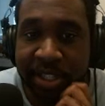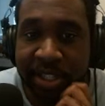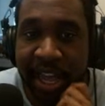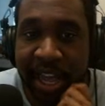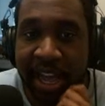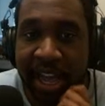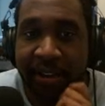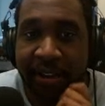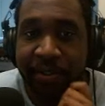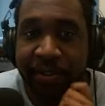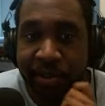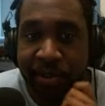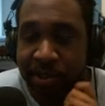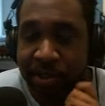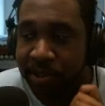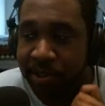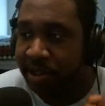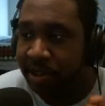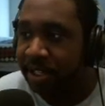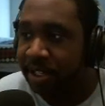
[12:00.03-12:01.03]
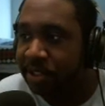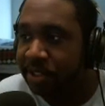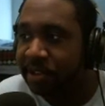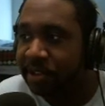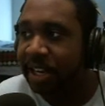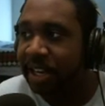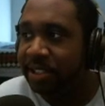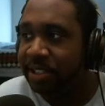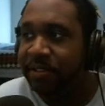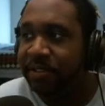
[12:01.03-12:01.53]
have user
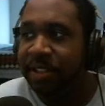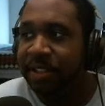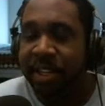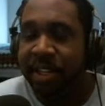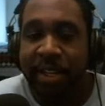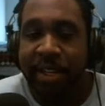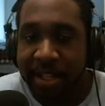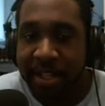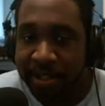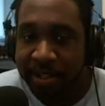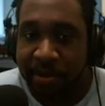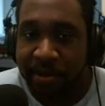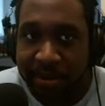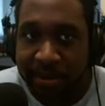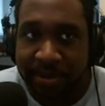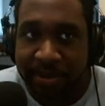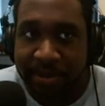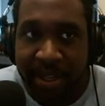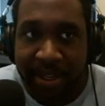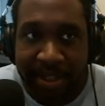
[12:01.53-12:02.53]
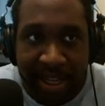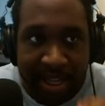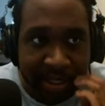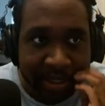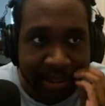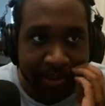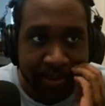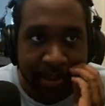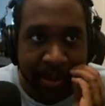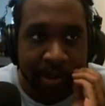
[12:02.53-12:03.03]
interactivity in your website.
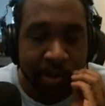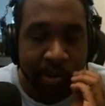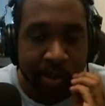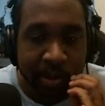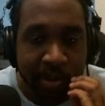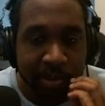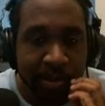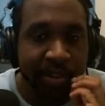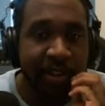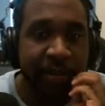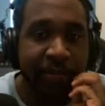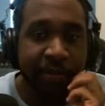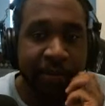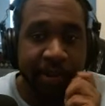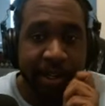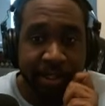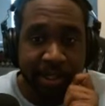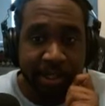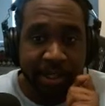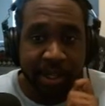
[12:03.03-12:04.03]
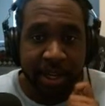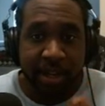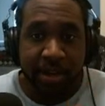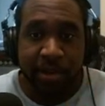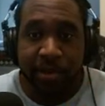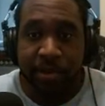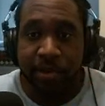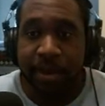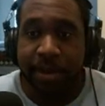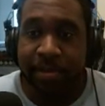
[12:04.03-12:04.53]
That's what'll differentiate
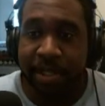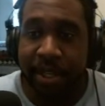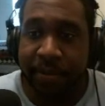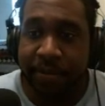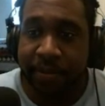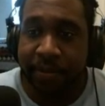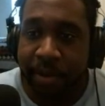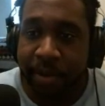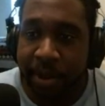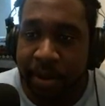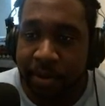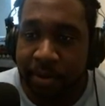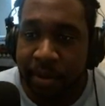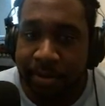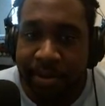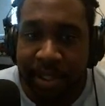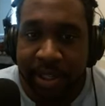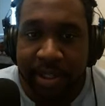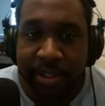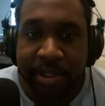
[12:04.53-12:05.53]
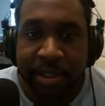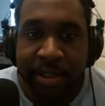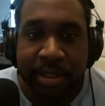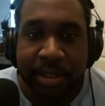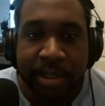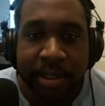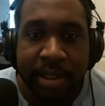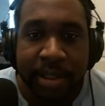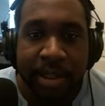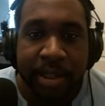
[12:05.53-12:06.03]
your website from other websites.
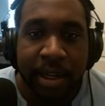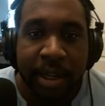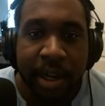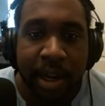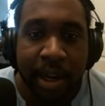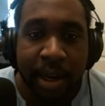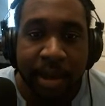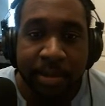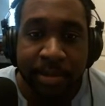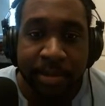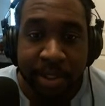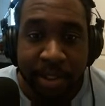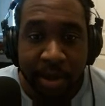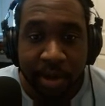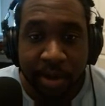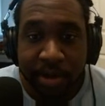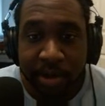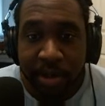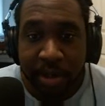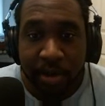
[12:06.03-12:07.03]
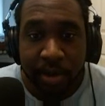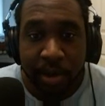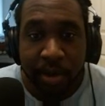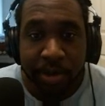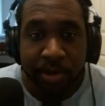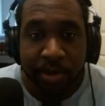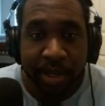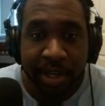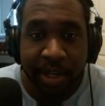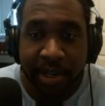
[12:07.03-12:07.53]
So you can go
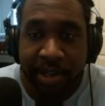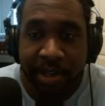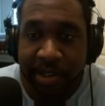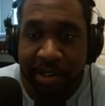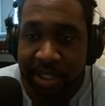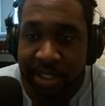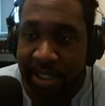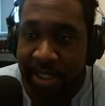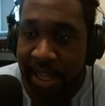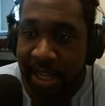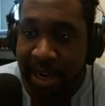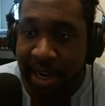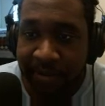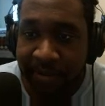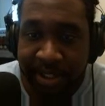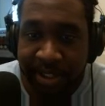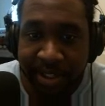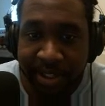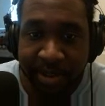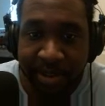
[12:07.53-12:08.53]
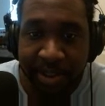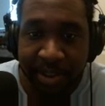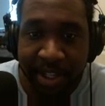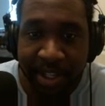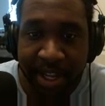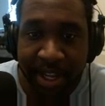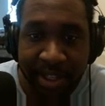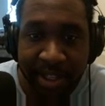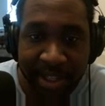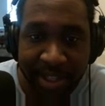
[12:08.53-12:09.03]
through here. You see that every single
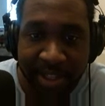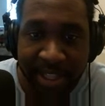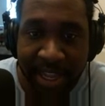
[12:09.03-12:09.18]
thing that they